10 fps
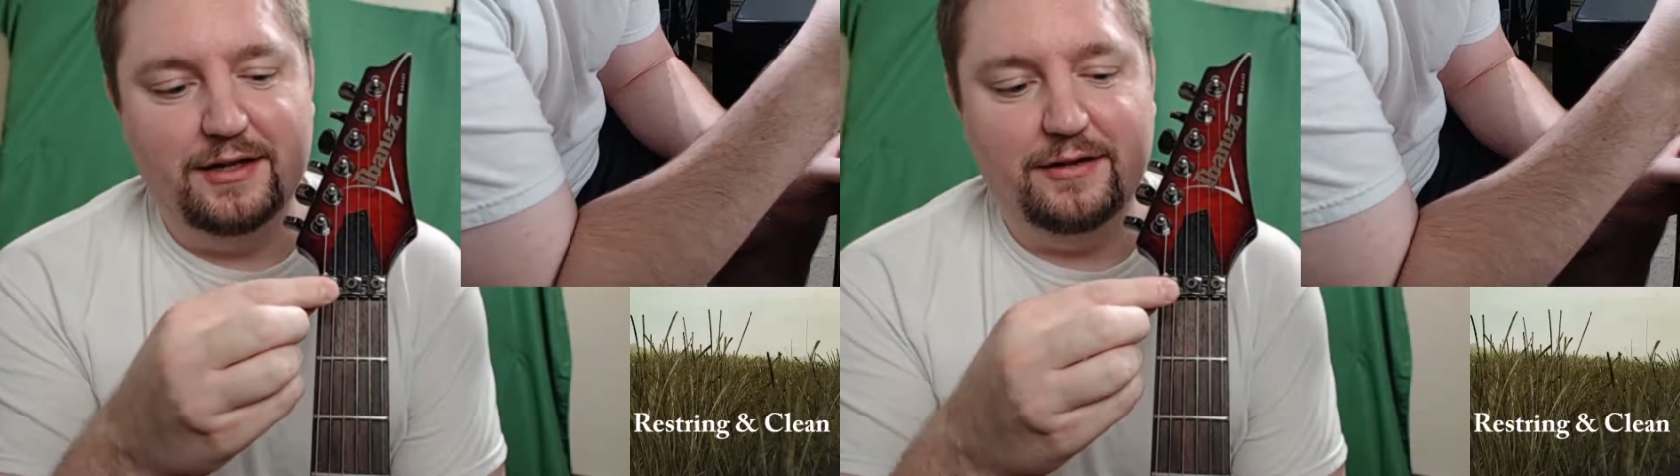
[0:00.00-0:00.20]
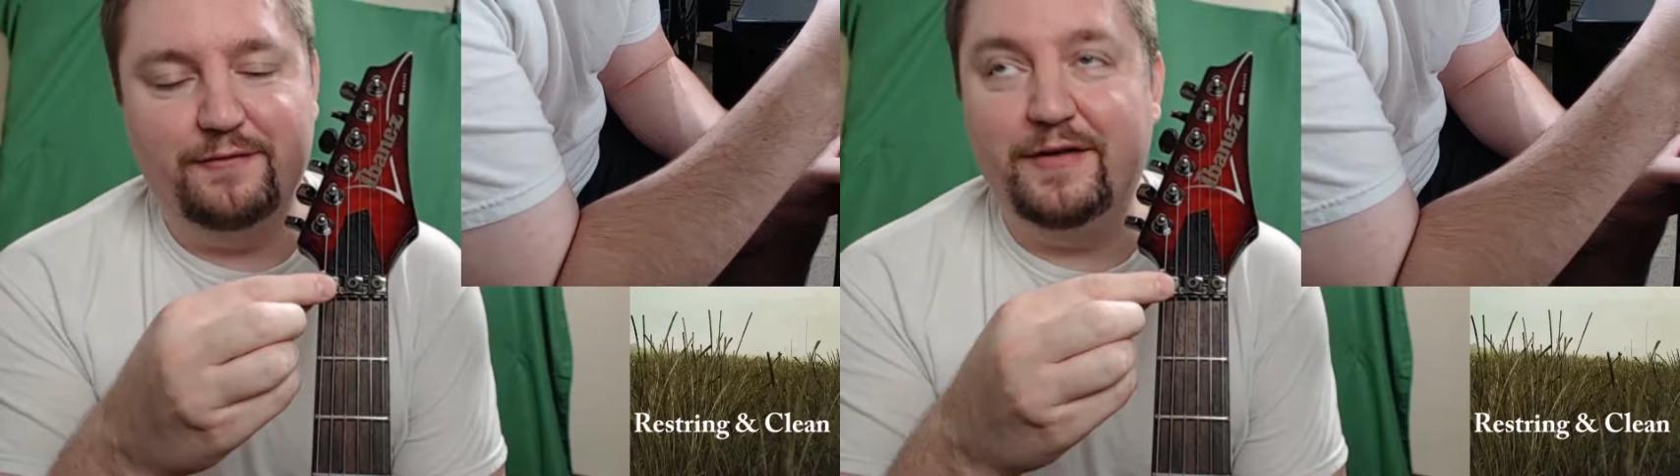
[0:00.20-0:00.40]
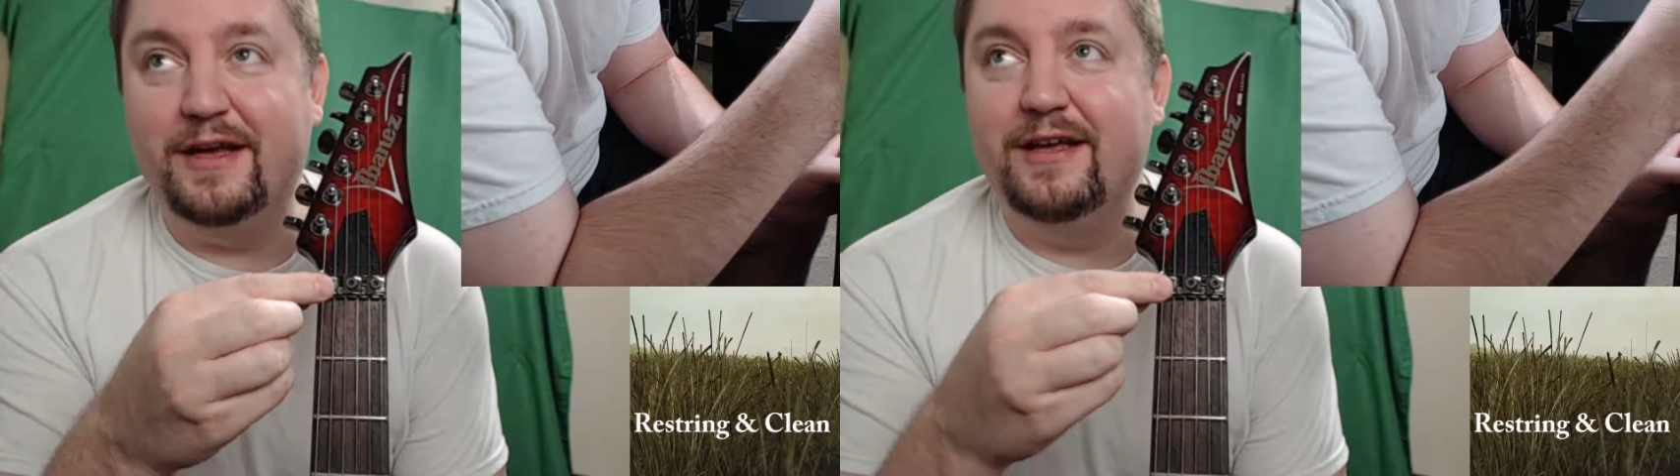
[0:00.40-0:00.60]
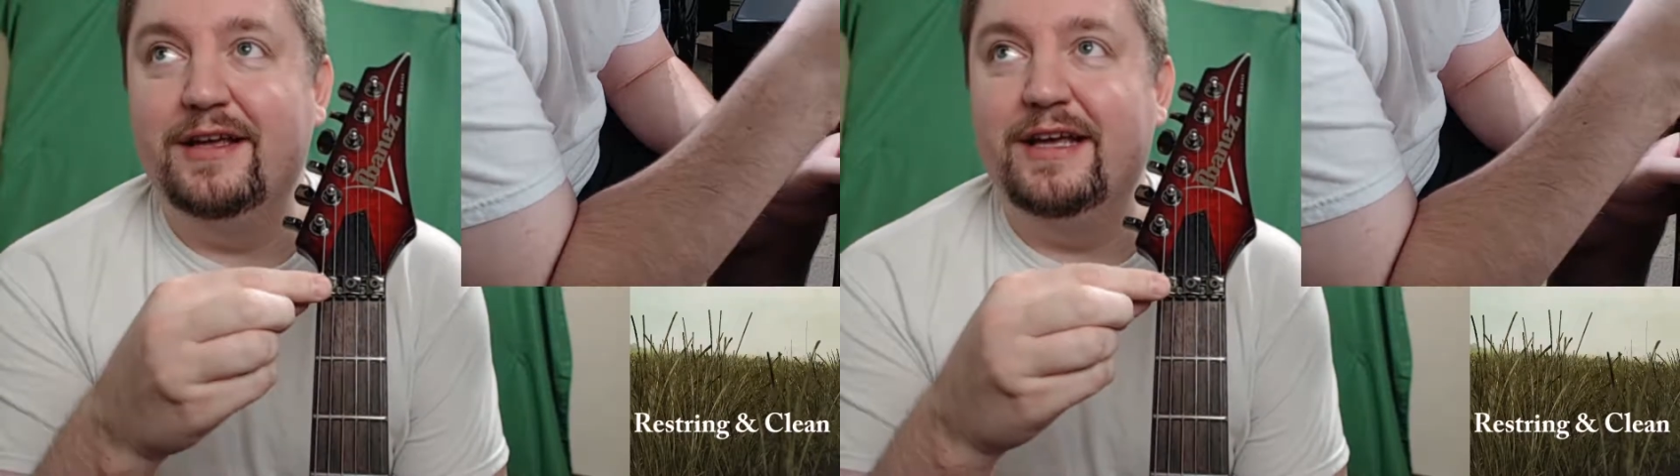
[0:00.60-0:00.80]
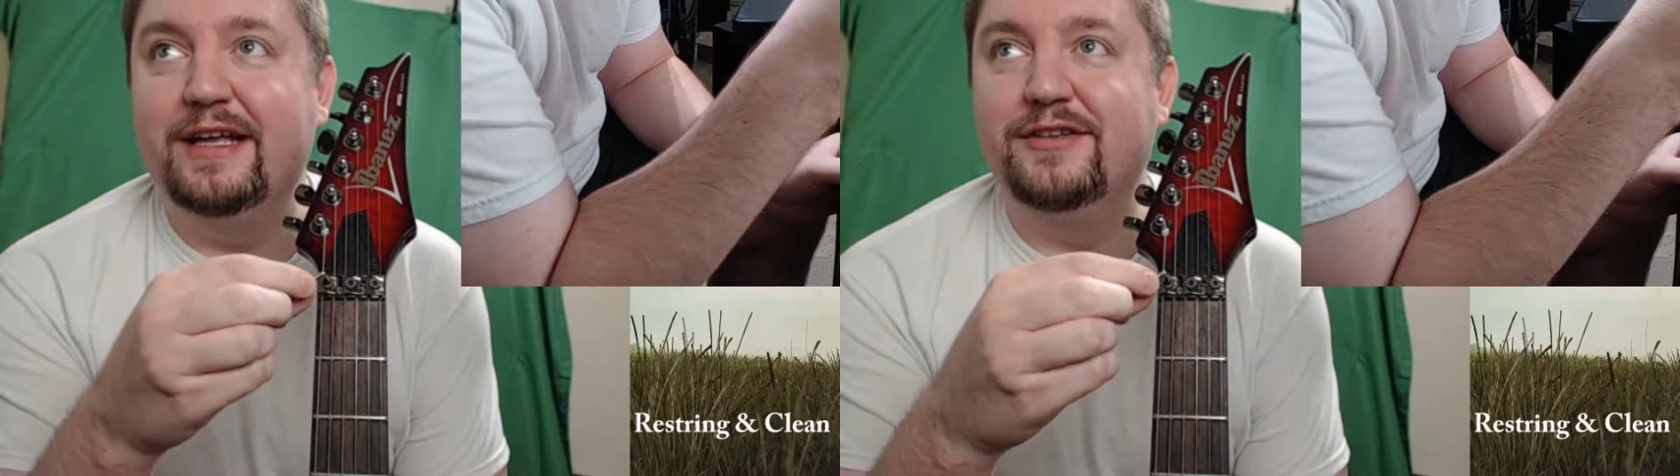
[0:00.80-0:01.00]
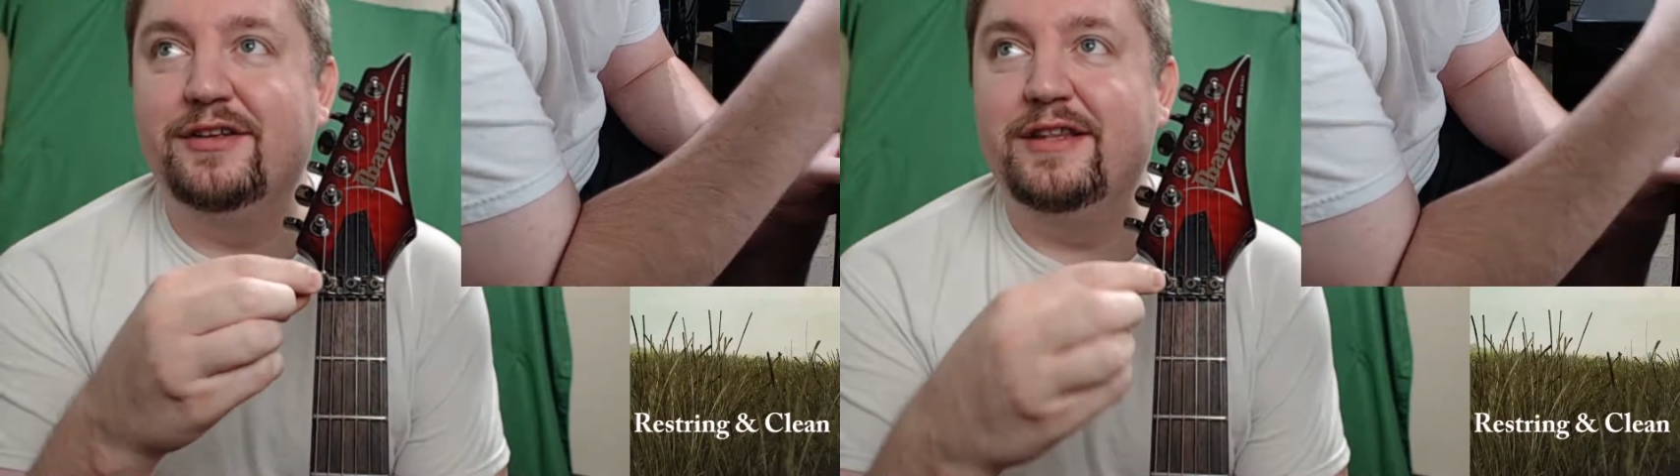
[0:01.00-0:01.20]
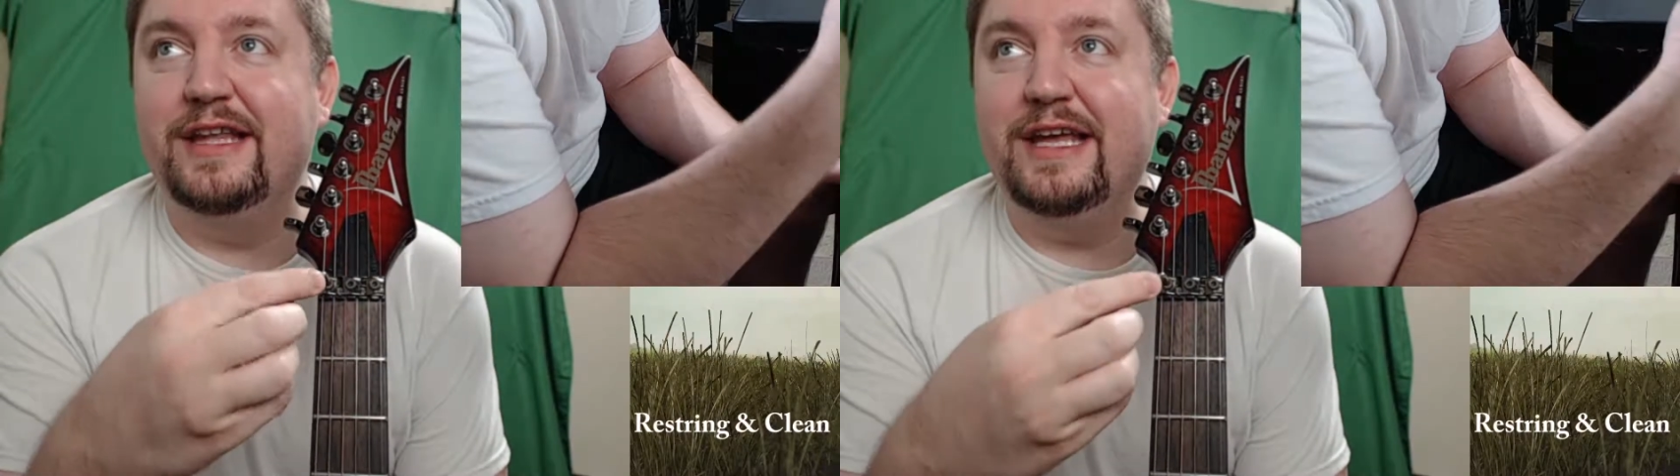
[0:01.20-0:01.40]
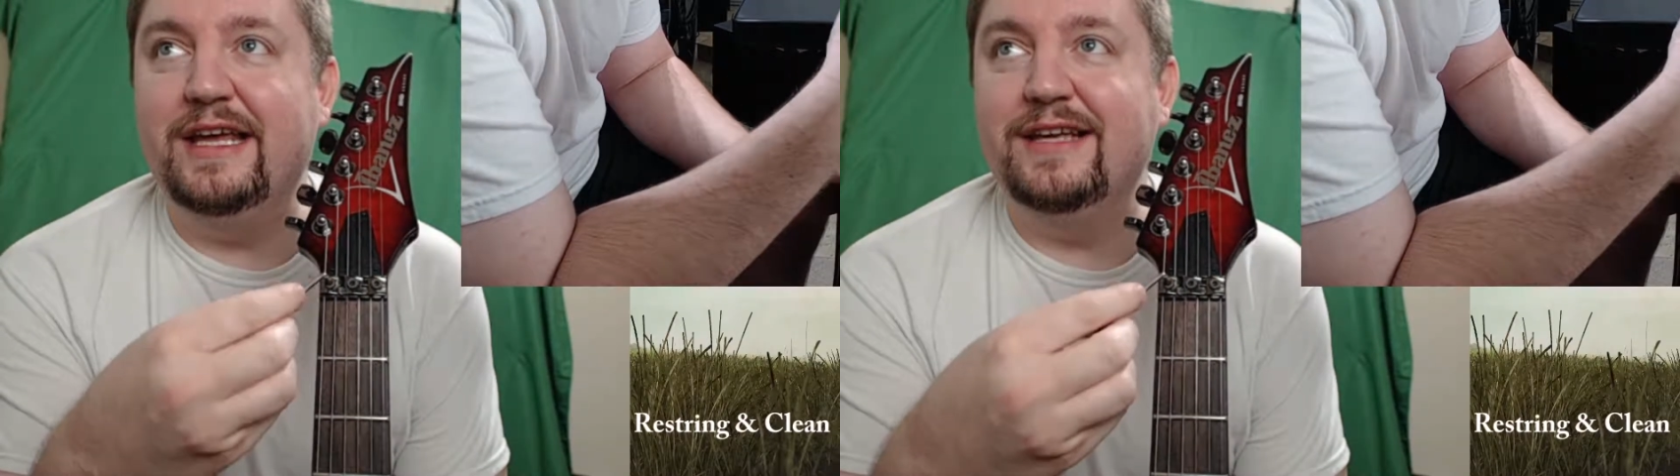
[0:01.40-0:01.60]
to fit into
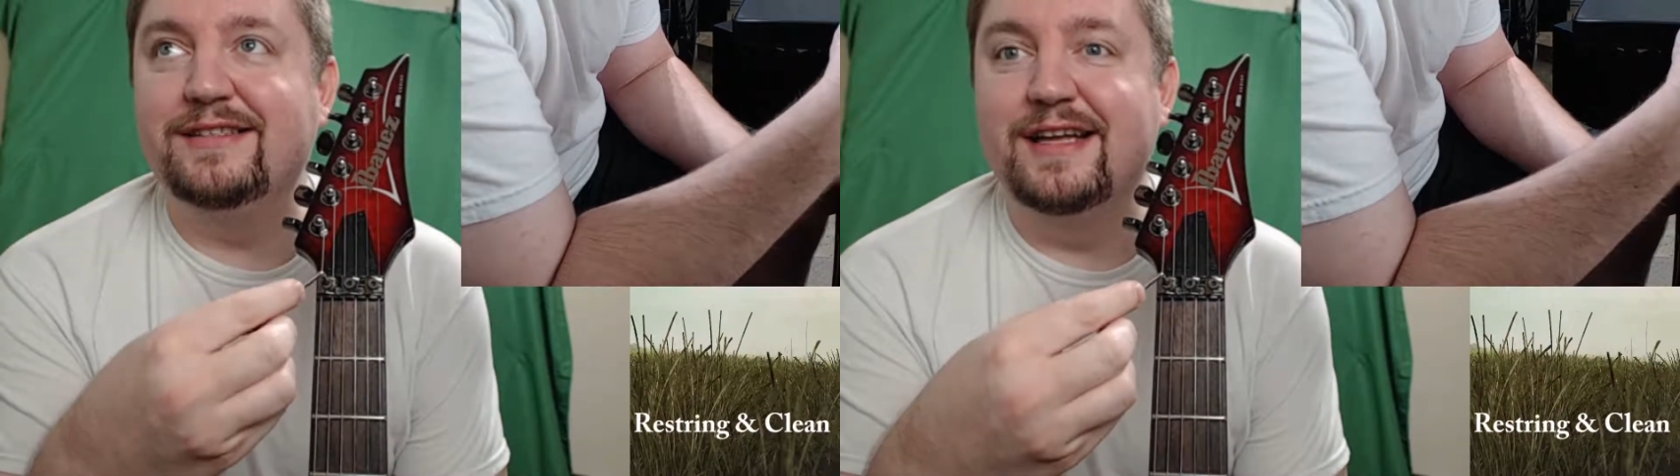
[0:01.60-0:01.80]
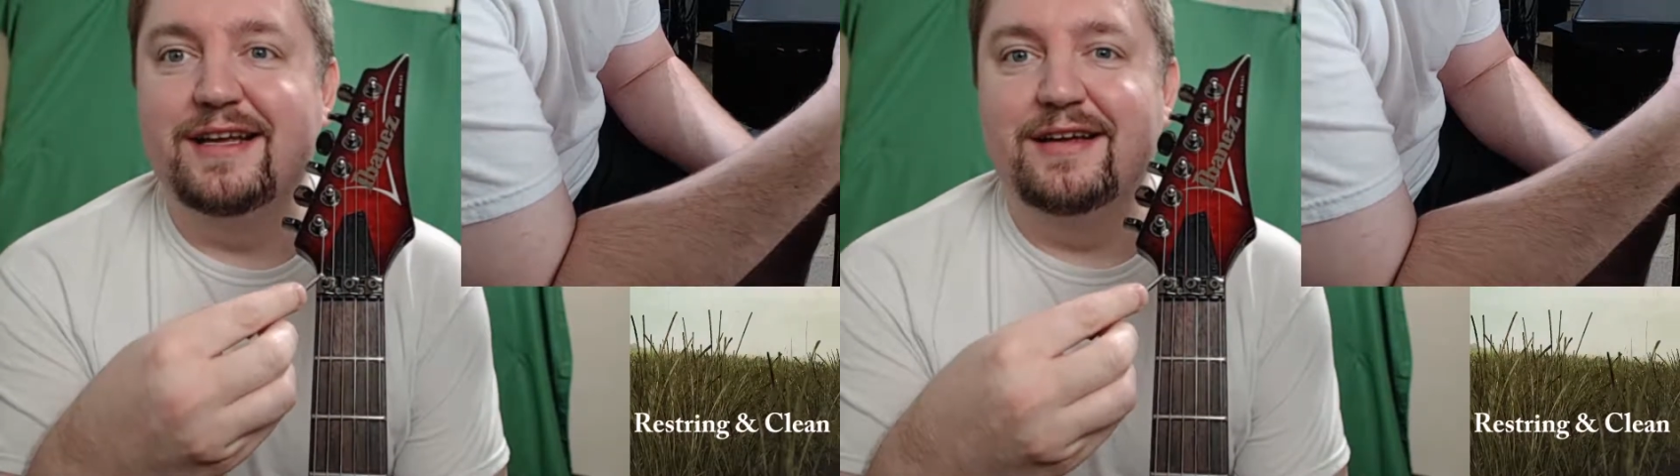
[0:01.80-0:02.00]
these